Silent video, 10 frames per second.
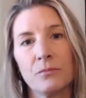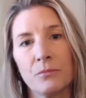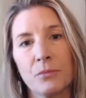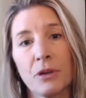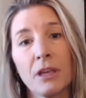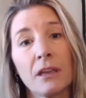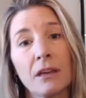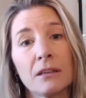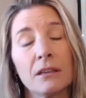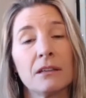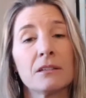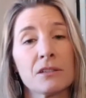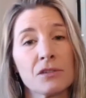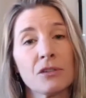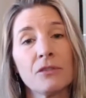bringing it into
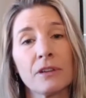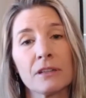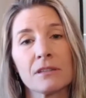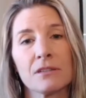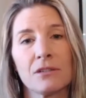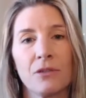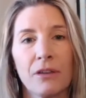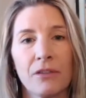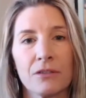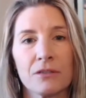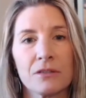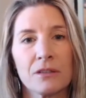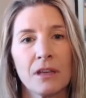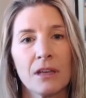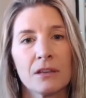service to others.
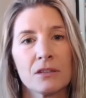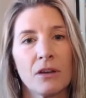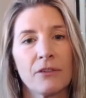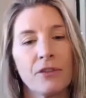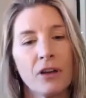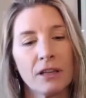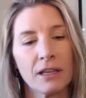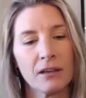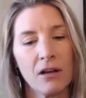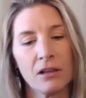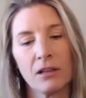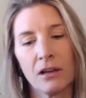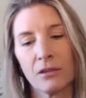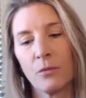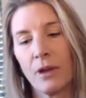Mm-hmm. So I felt like all
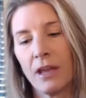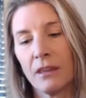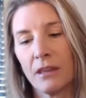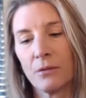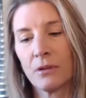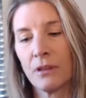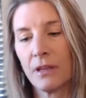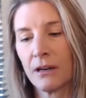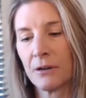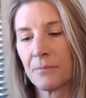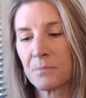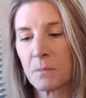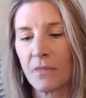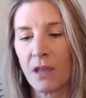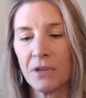along the way they were there,
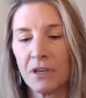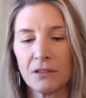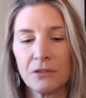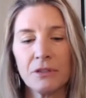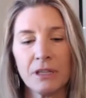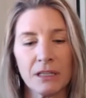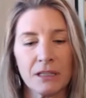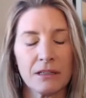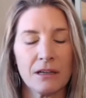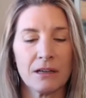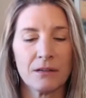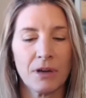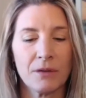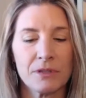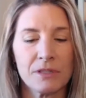including,
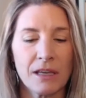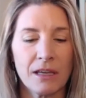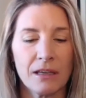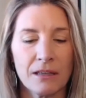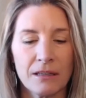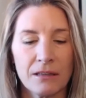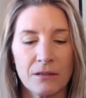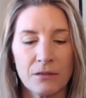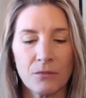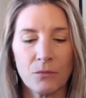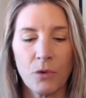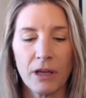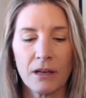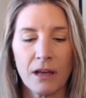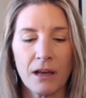I would say, when